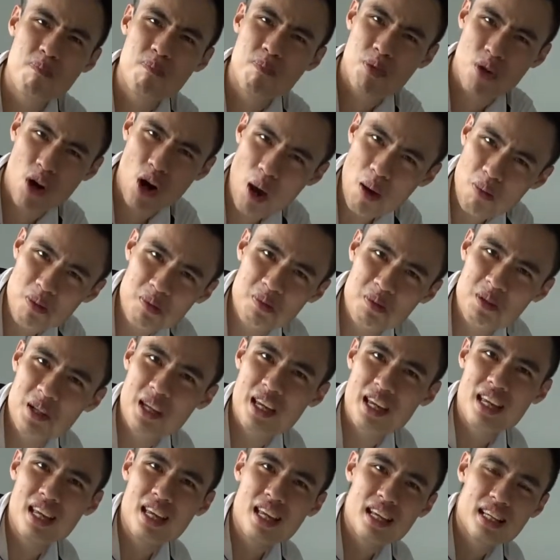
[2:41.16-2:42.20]

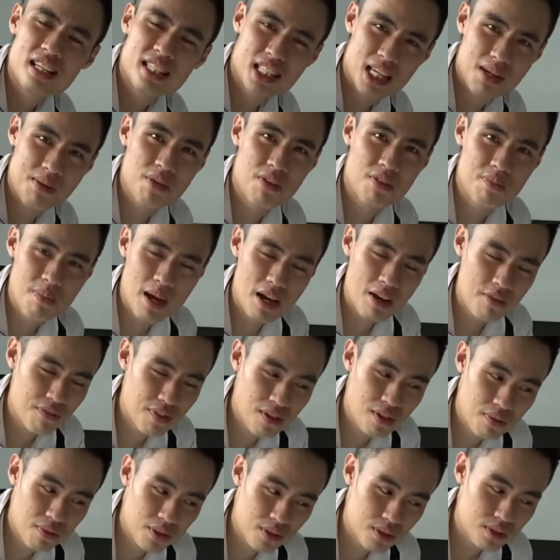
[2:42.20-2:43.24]
probably some of my
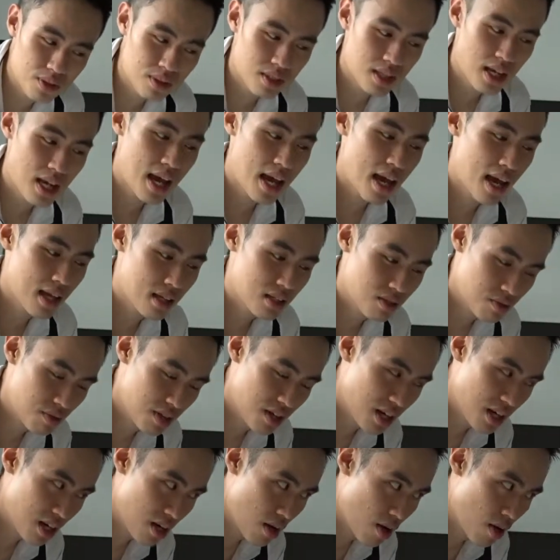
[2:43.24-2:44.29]
viewers has
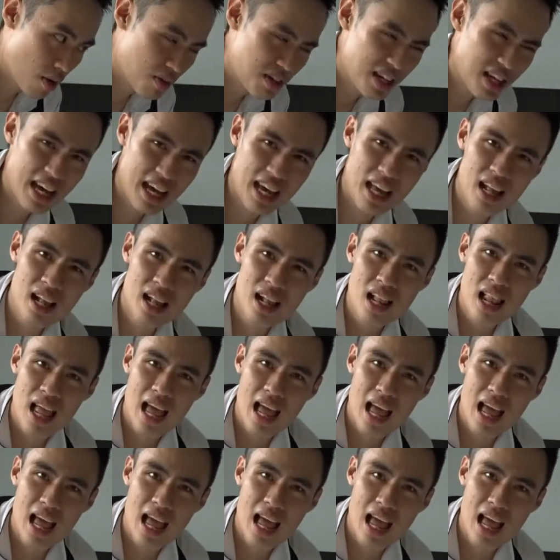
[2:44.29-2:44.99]
already known that